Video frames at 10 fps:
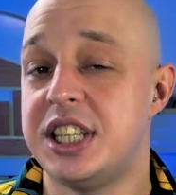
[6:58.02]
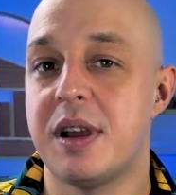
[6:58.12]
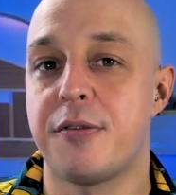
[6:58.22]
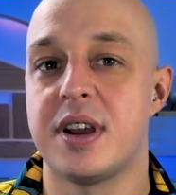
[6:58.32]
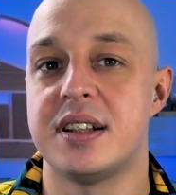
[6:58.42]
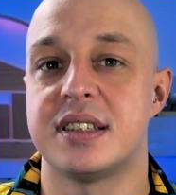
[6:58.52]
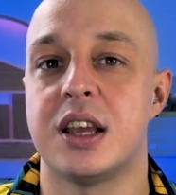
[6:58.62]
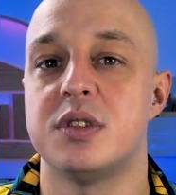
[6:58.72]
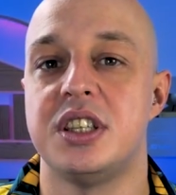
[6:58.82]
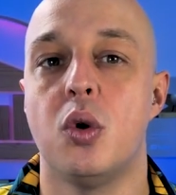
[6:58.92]
see, my friends,
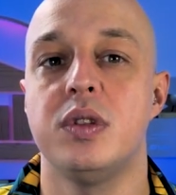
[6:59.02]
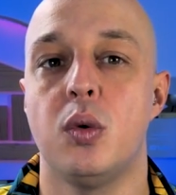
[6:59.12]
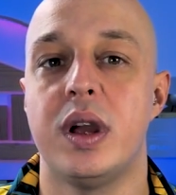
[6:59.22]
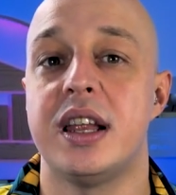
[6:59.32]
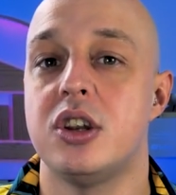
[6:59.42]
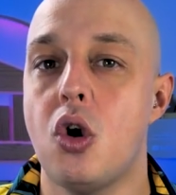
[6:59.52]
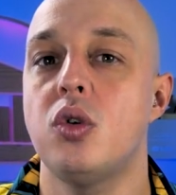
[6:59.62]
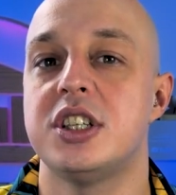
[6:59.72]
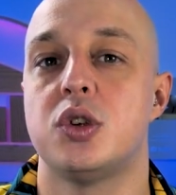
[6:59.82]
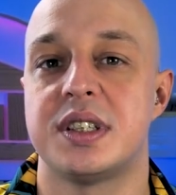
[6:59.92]
it was the only way not
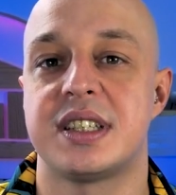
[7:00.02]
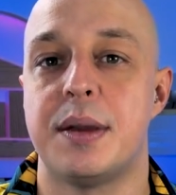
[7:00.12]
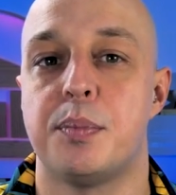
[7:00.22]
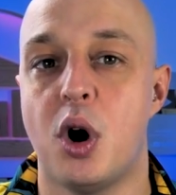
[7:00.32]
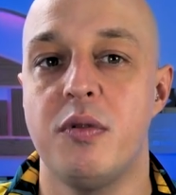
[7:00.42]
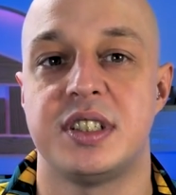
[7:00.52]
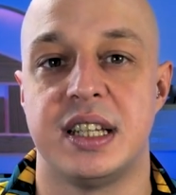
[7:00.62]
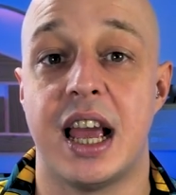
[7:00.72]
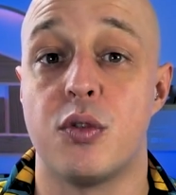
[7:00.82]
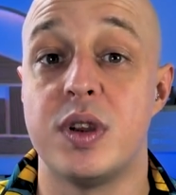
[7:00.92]
only to escape
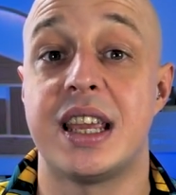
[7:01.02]
poverty and